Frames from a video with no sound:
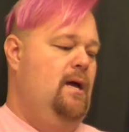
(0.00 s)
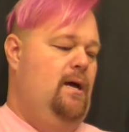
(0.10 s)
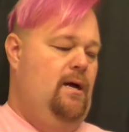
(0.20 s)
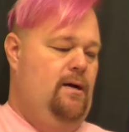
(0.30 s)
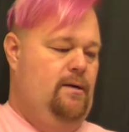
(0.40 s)

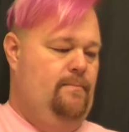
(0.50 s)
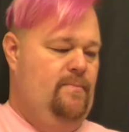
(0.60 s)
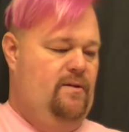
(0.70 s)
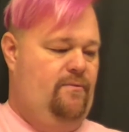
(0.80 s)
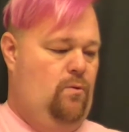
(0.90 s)
Um,
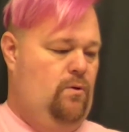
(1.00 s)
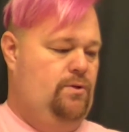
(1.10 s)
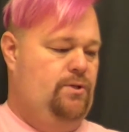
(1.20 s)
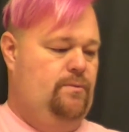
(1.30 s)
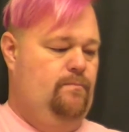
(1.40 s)
of
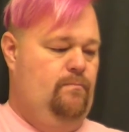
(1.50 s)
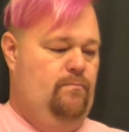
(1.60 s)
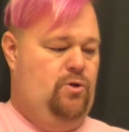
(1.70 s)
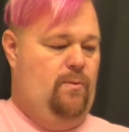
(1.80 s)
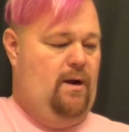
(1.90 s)
course,
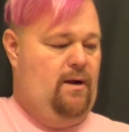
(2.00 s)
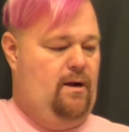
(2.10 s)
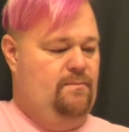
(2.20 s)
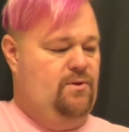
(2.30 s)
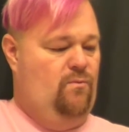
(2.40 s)
Chewbacca
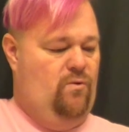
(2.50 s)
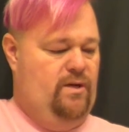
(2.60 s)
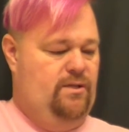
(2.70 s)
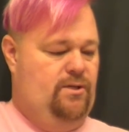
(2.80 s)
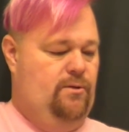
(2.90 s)
comes in
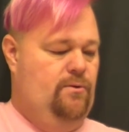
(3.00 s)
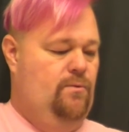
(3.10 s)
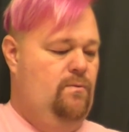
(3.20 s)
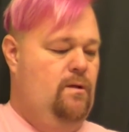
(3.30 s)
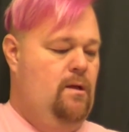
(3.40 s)
one and
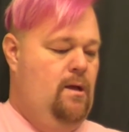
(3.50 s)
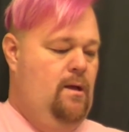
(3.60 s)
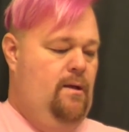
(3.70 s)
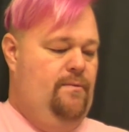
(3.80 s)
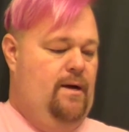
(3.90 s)
two,
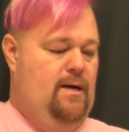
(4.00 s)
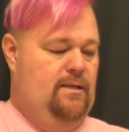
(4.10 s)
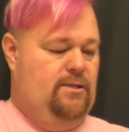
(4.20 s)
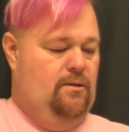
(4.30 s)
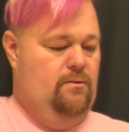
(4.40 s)
the Han
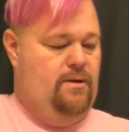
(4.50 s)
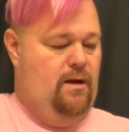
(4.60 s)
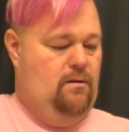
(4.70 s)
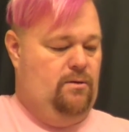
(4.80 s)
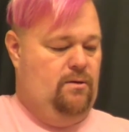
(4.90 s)
Solo
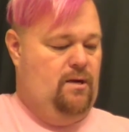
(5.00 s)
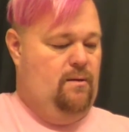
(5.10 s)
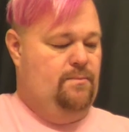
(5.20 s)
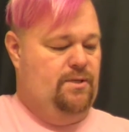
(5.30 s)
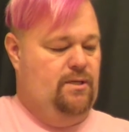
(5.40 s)
character
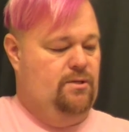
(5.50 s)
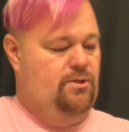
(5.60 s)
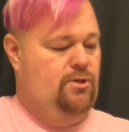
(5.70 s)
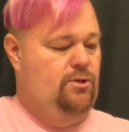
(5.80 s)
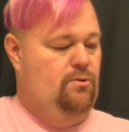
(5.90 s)
comes in
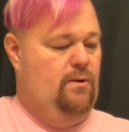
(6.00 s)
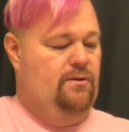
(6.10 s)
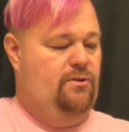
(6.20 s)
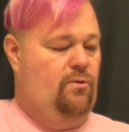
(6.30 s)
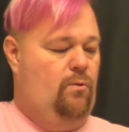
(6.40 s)
two
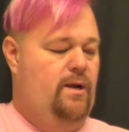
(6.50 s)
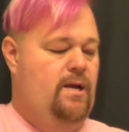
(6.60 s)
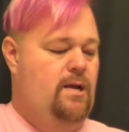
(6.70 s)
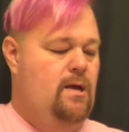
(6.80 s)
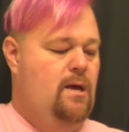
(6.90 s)
and
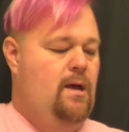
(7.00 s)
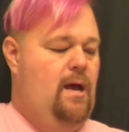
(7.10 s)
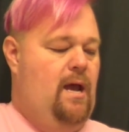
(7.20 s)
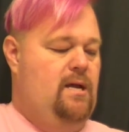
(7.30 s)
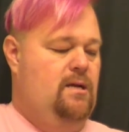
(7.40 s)
three,
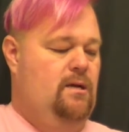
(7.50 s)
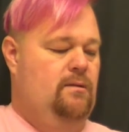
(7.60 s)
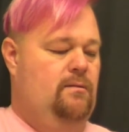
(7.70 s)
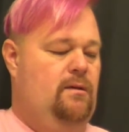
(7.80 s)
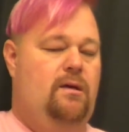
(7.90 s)

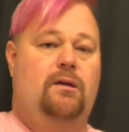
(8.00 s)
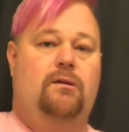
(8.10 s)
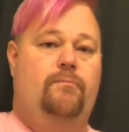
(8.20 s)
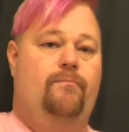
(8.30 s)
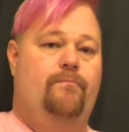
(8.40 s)
and
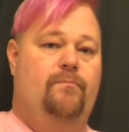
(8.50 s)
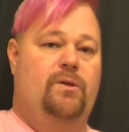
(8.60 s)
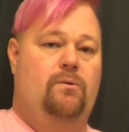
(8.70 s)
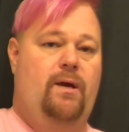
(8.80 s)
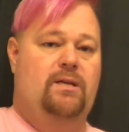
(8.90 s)
the
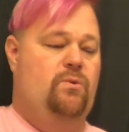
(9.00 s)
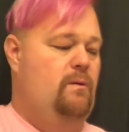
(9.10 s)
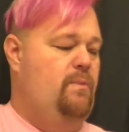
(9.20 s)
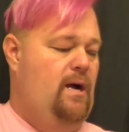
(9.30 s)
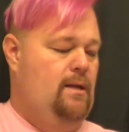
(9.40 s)
little
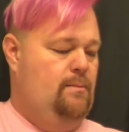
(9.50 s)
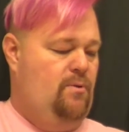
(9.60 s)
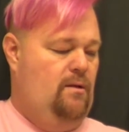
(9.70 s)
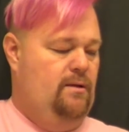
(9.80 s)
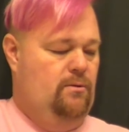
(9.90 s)
X-Wing pilot,
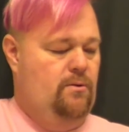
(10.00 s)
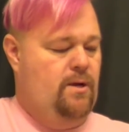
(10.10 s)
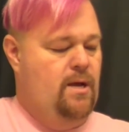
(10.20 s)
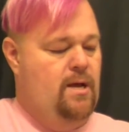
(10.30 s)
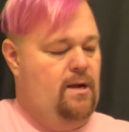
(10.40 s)
probably Luke,
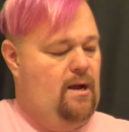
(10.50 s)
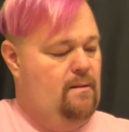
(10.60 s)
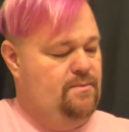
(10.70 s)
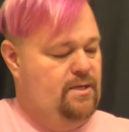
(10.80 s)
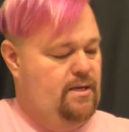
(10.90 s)

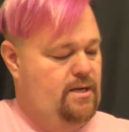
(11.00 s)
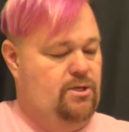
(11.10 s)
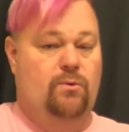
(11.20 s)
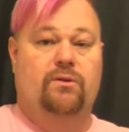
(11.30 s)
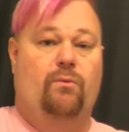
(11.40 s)
comes in a
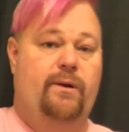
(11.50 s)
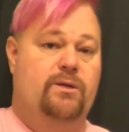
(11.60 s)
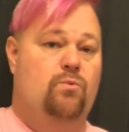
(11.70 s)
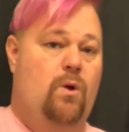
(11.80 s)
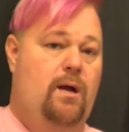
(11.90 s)
two and three
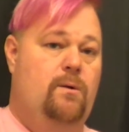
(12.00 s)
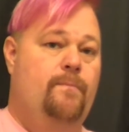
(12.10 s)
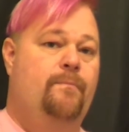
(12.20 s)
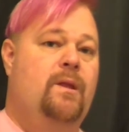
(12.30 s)
as well.